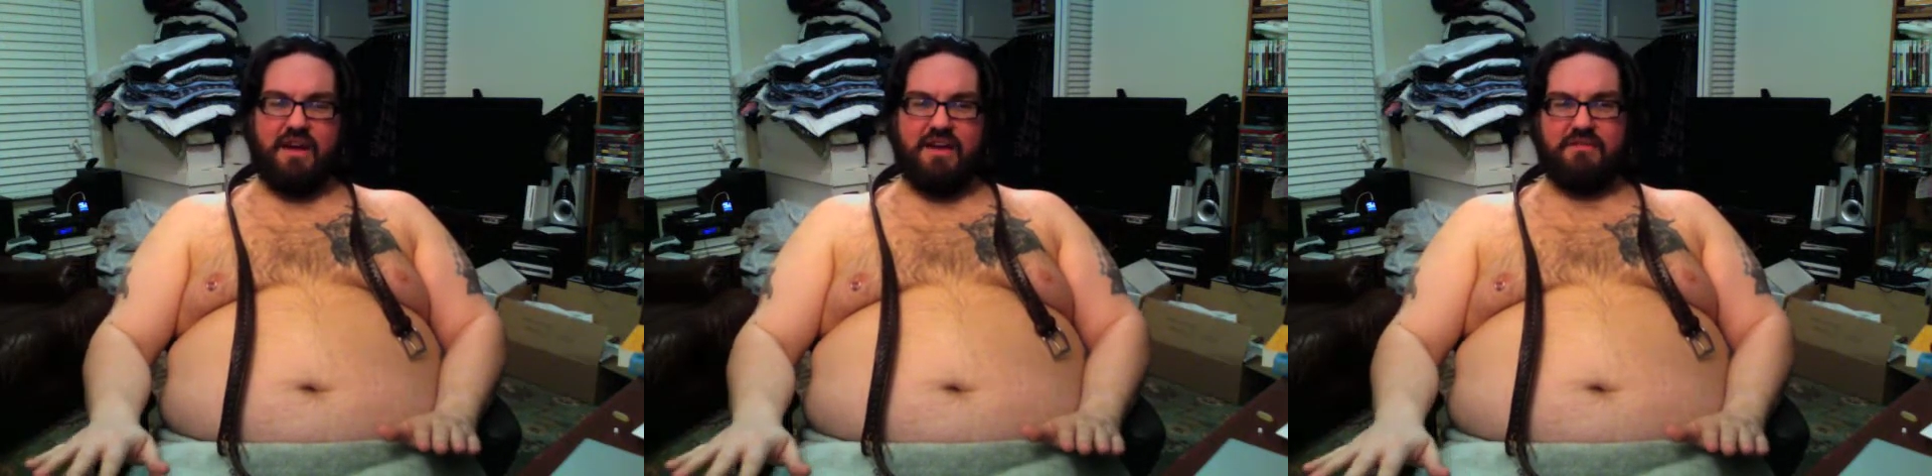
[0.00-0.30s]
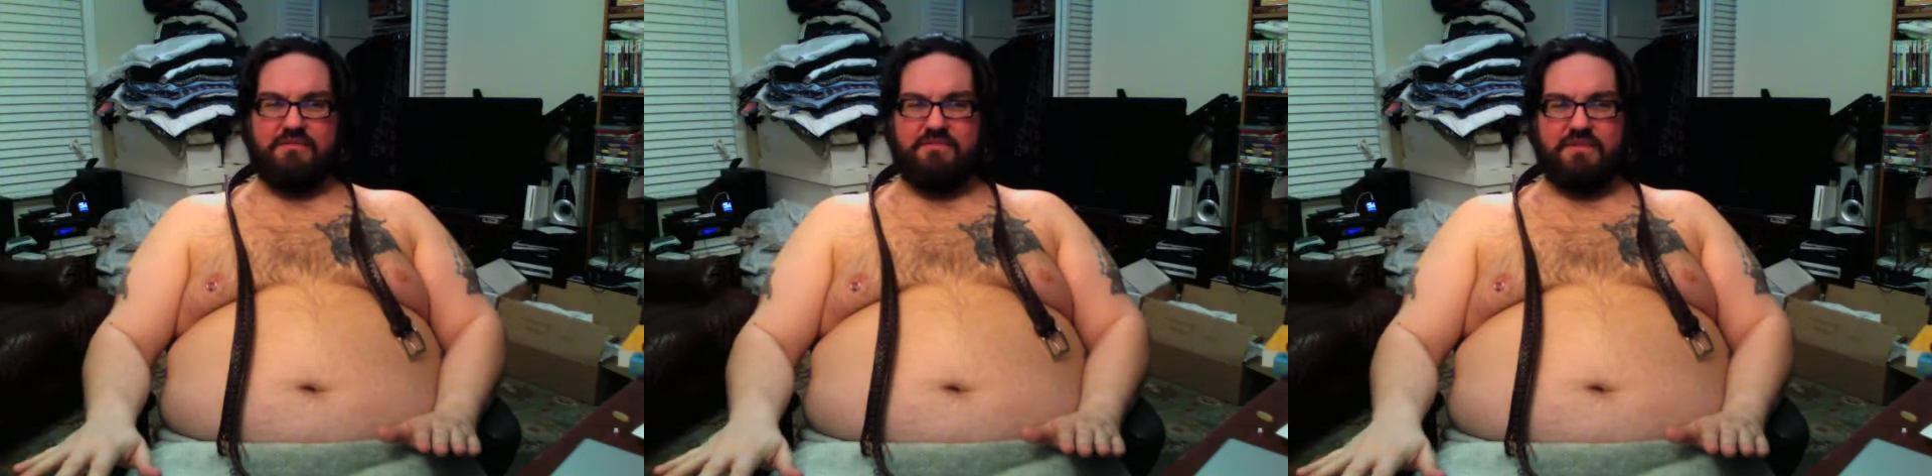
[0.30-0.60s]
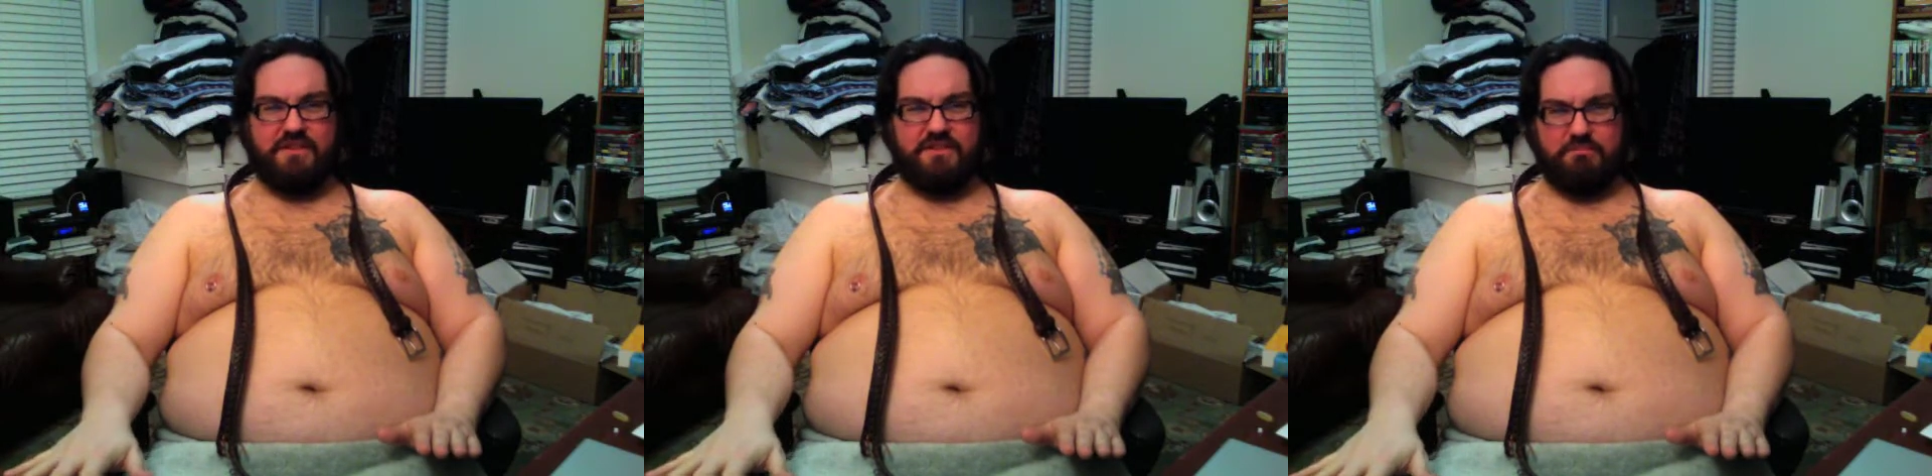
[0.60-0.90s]
I can
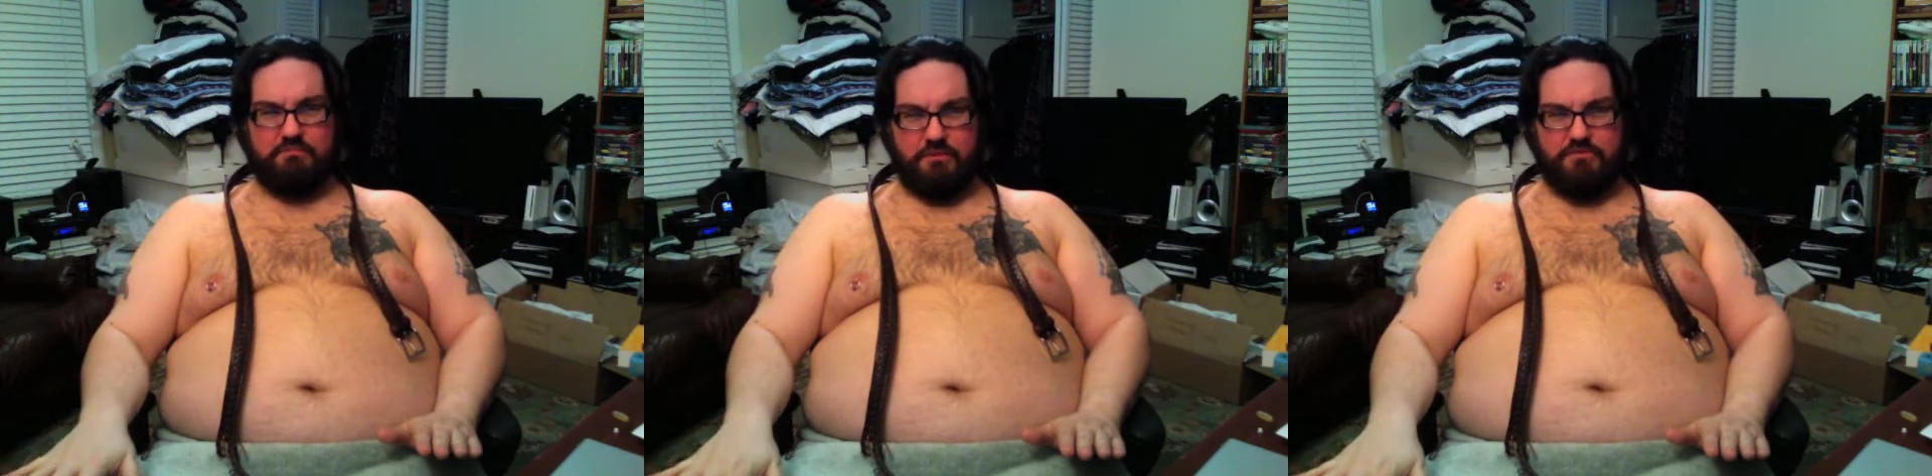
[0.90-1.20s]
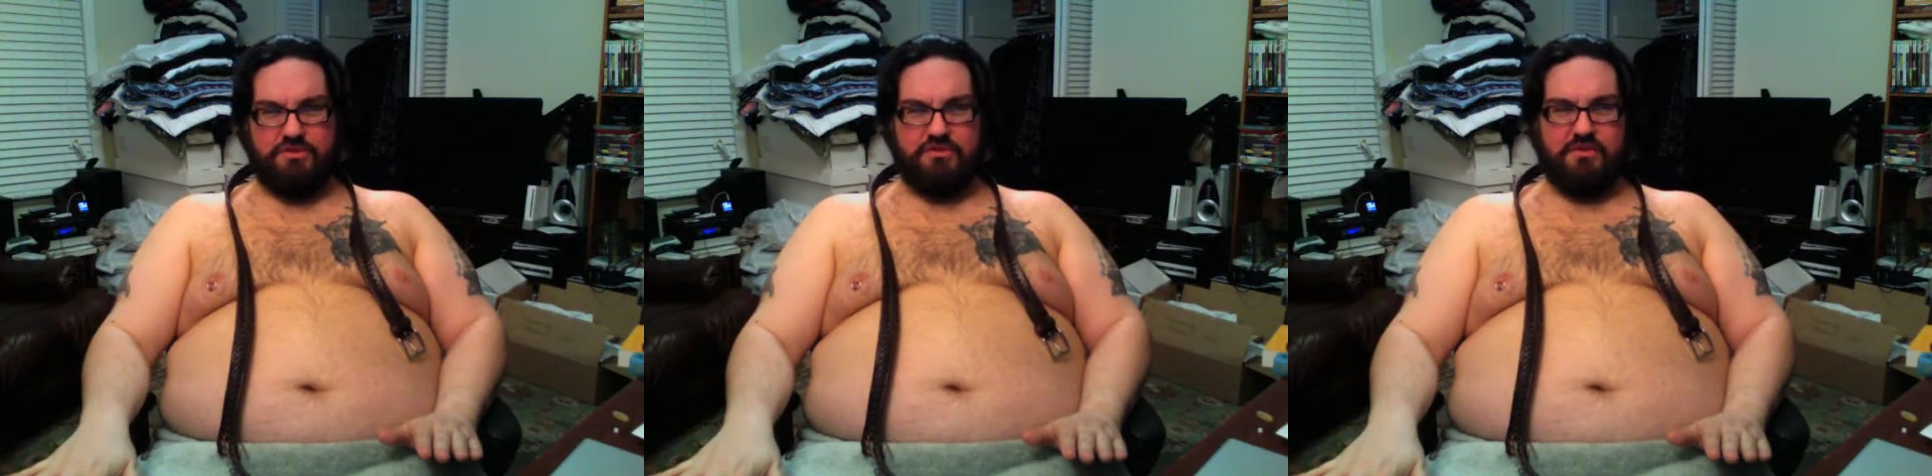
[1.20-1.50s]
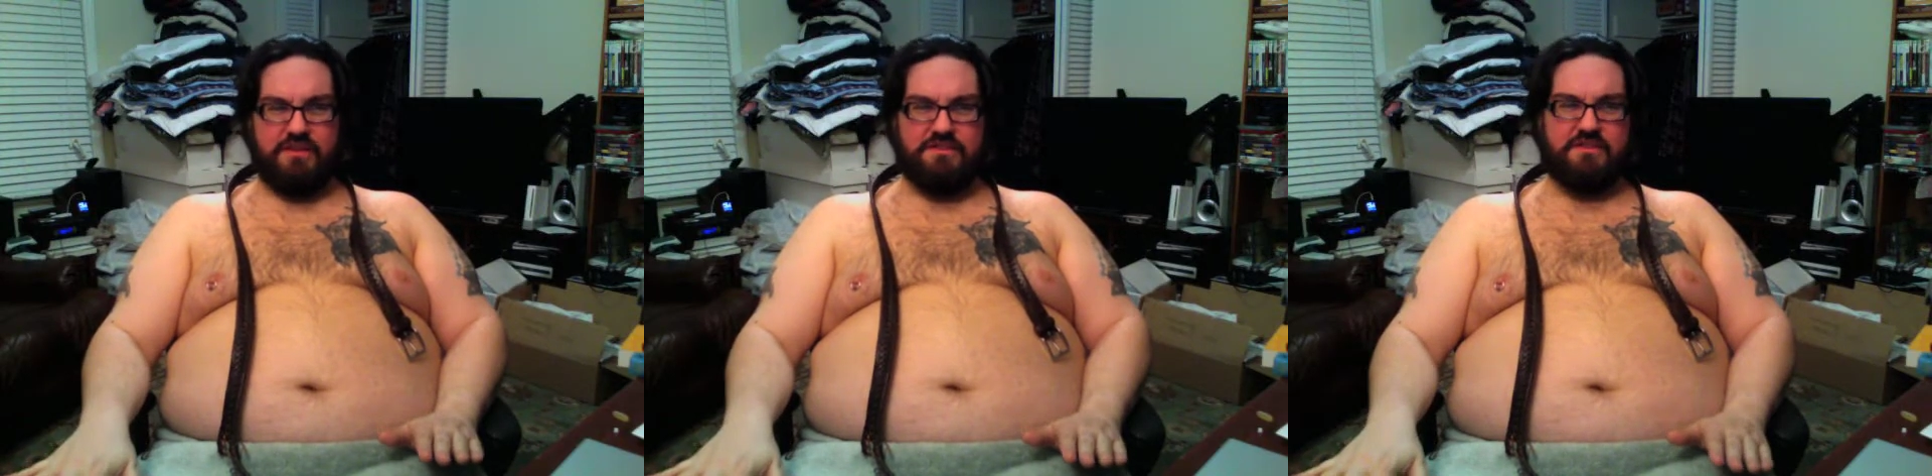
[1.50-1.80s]
fit into most
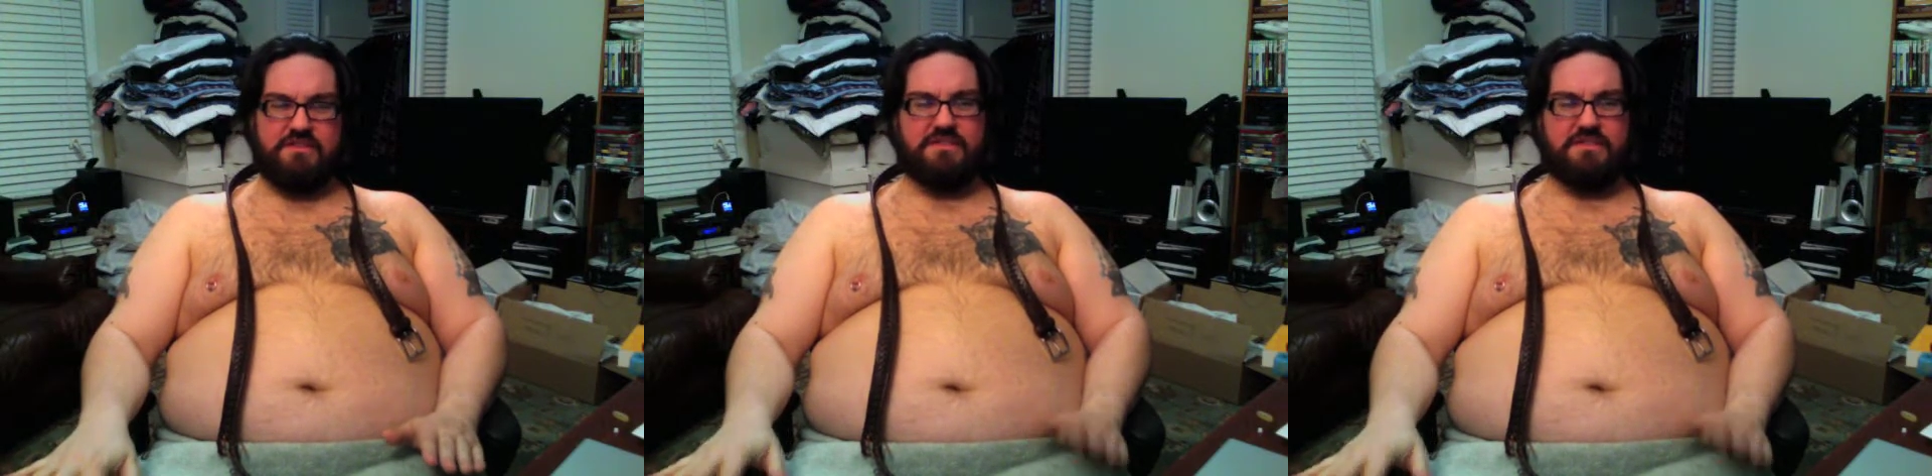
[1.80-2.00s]
2Xs,